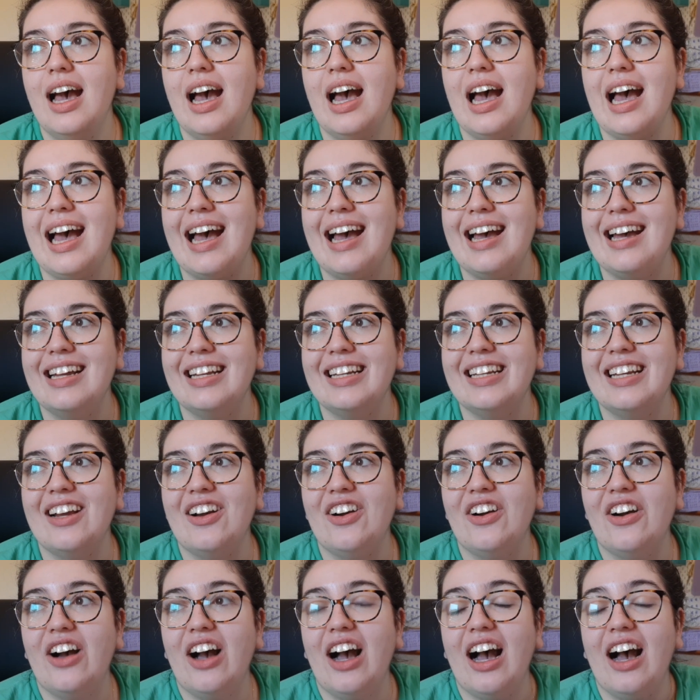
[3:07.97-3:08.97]
And
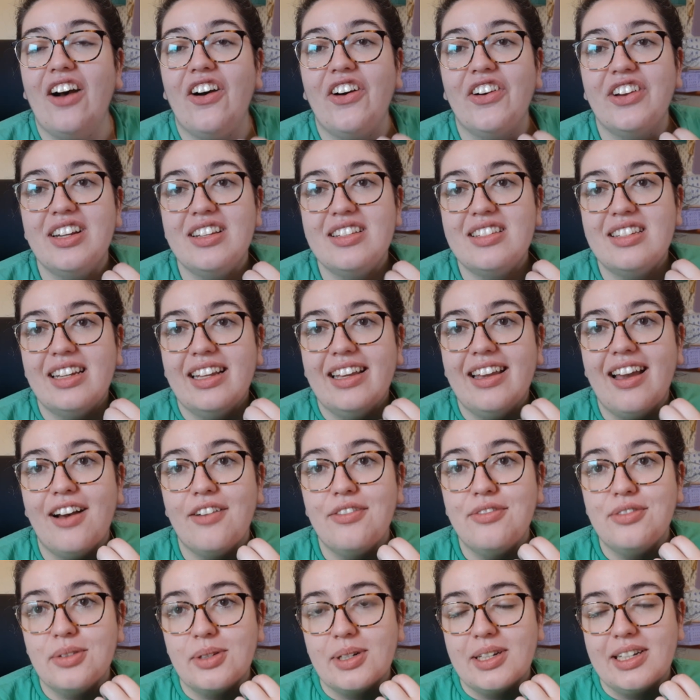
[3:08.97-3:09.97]
honestly,
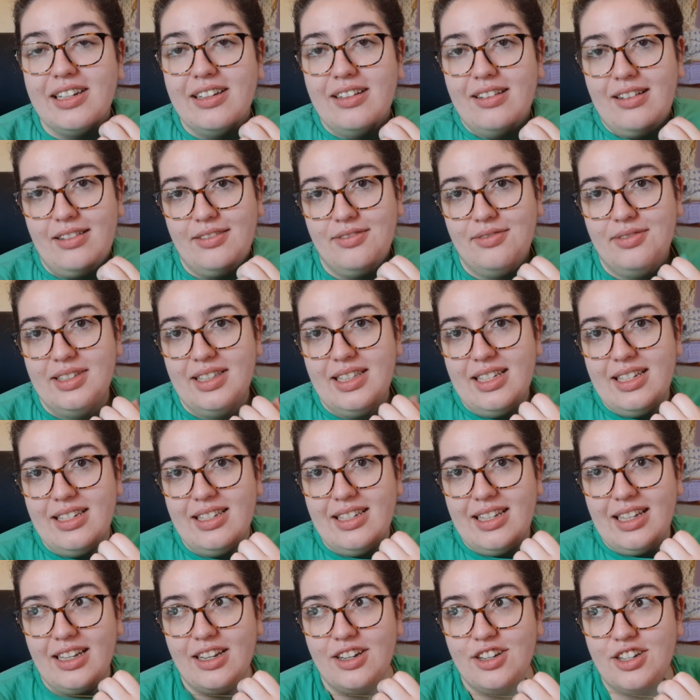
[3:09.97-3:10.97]
I've fallen in love with this
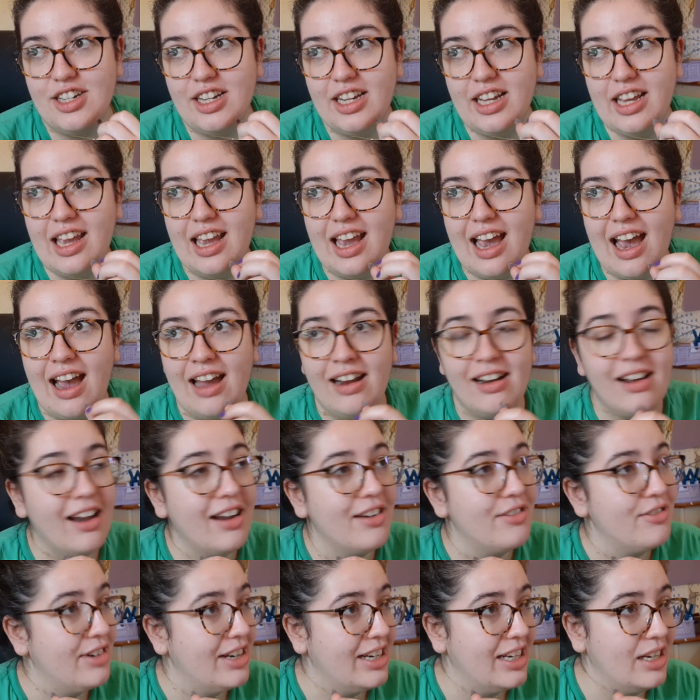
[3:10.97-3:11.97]
sticker sheet and I
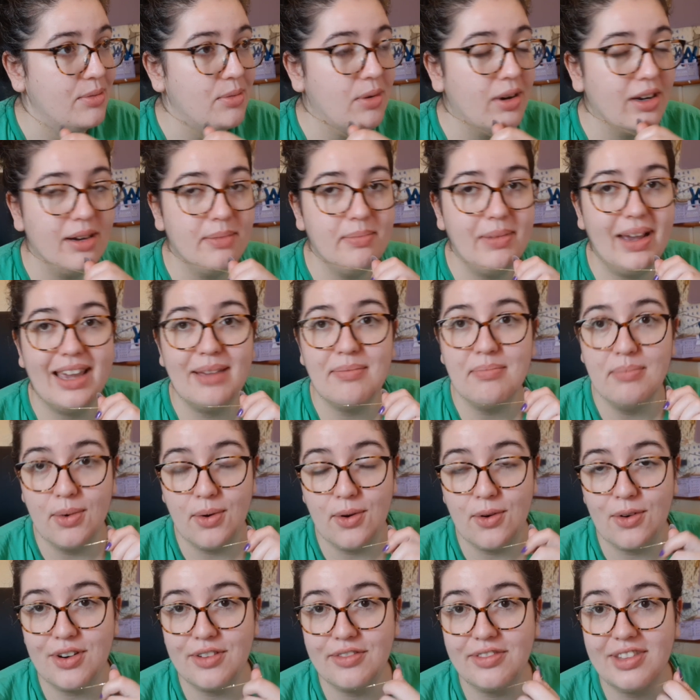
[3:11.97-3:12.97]
really want to make
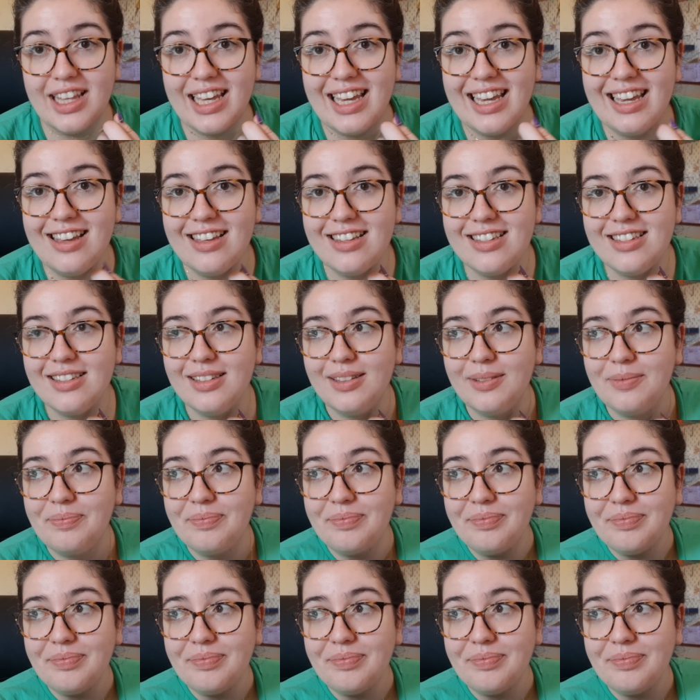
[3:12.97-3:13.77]
more of these.